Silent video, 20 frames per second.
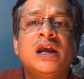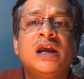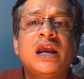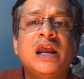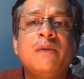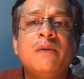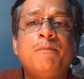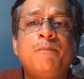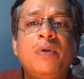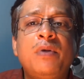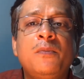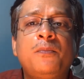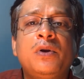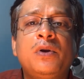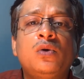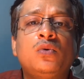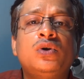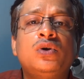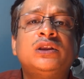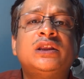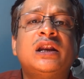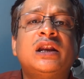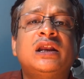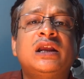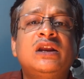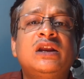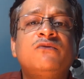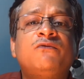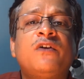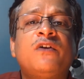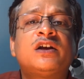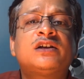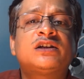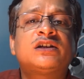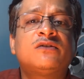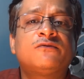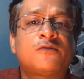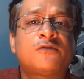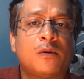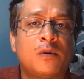in people with an
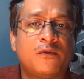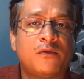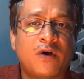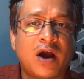infection from a